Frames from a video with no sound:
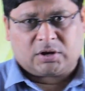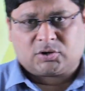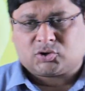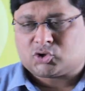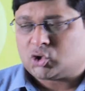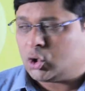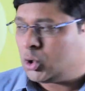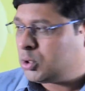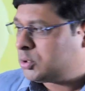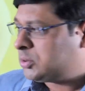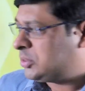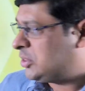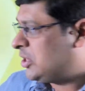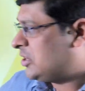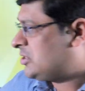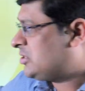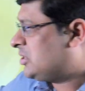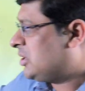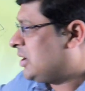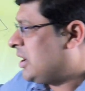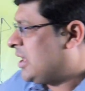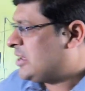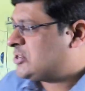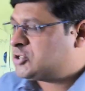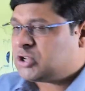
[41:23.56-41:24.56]
So this is
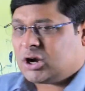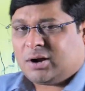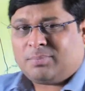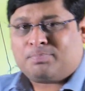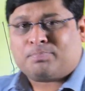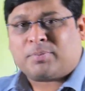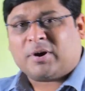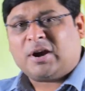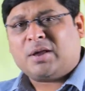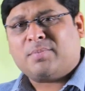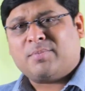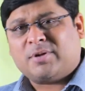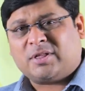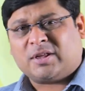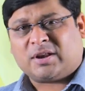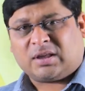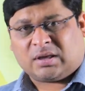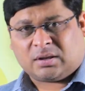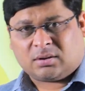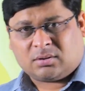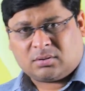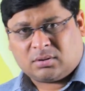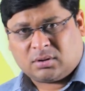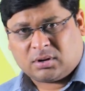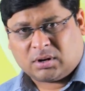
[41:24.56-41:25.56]
the nature of
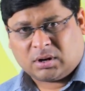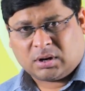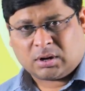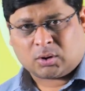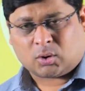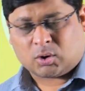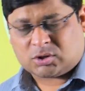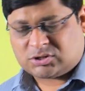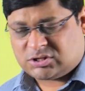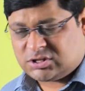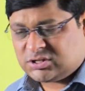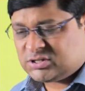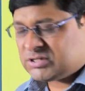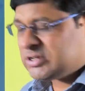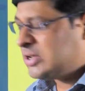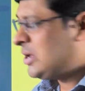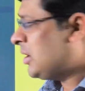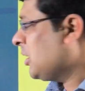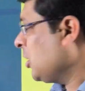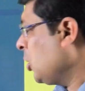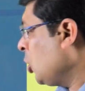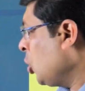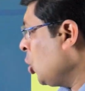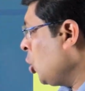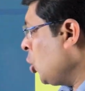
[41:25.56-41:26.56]
preliminary questions,
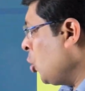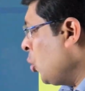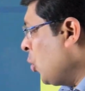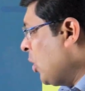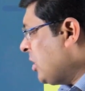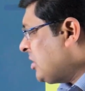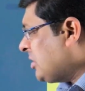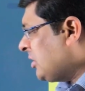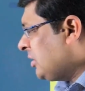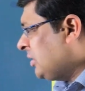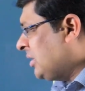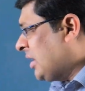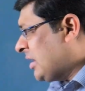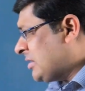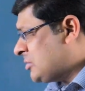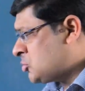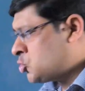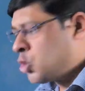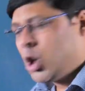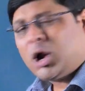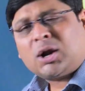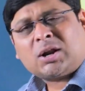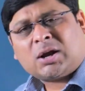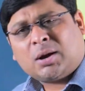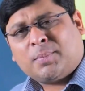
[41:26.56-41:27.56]
which does
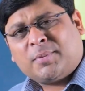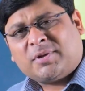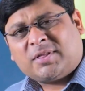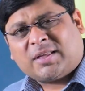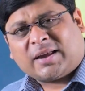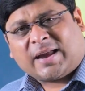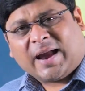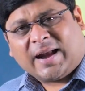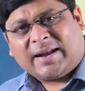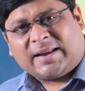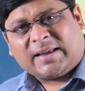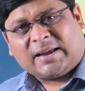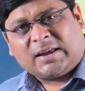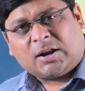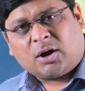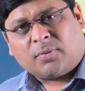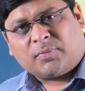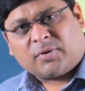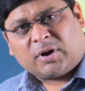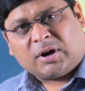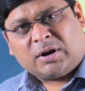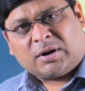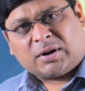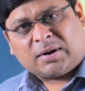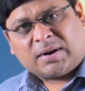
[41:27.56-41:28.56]
not come in the category
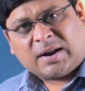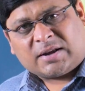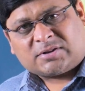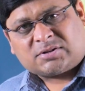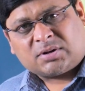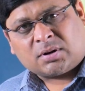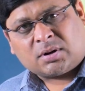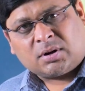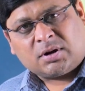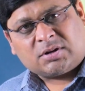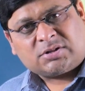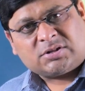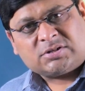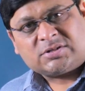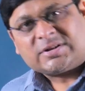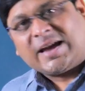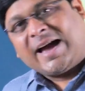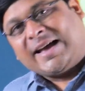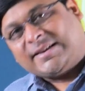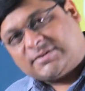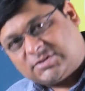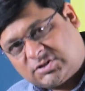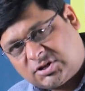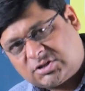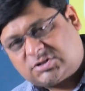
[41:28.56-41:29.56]
of international relations
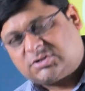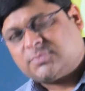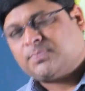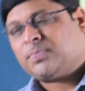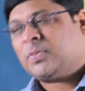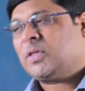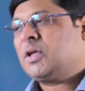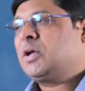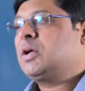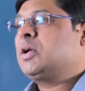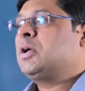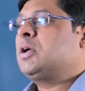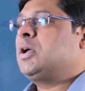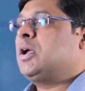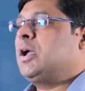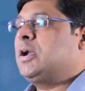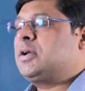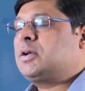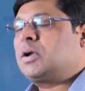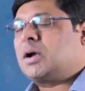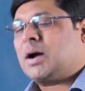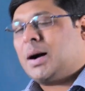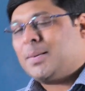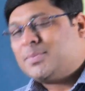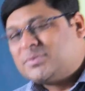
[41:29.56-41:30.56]
as such.
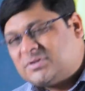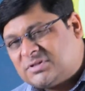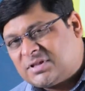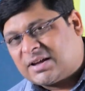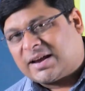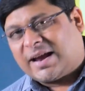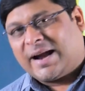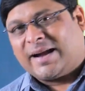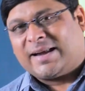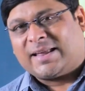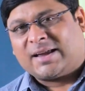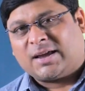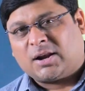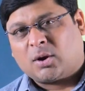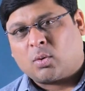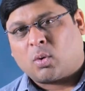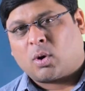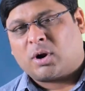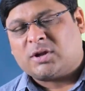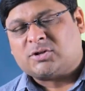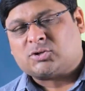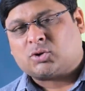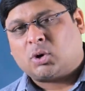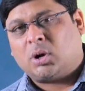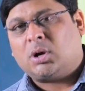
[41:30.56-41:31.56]
It comes in the category of
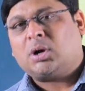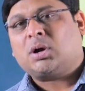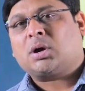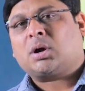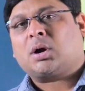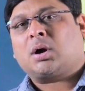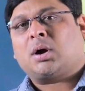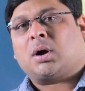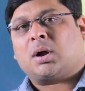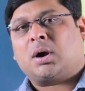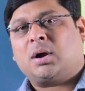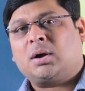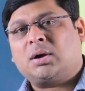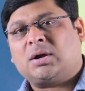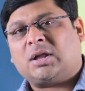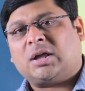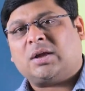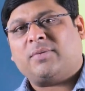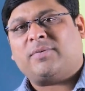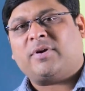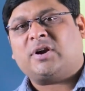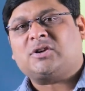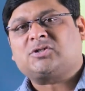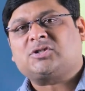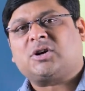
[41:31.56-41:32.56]
what is called current
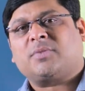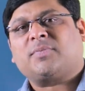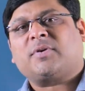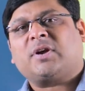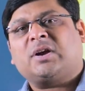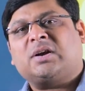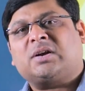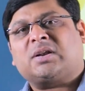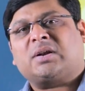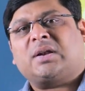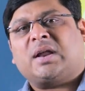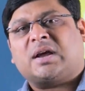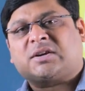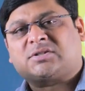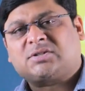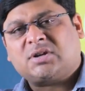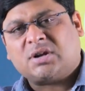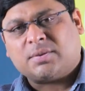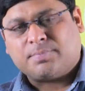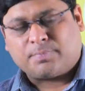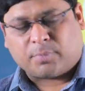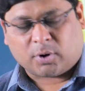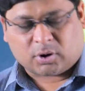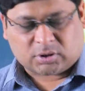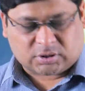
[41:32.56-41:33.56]
events of
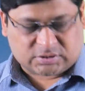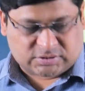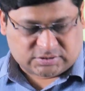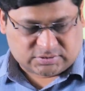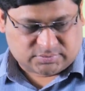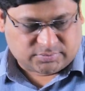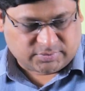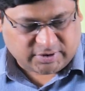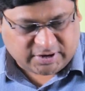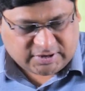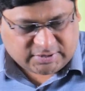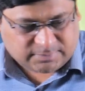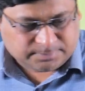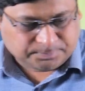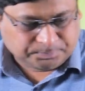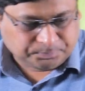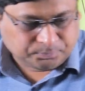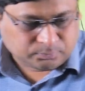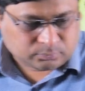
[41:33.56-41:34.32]
international importance, right?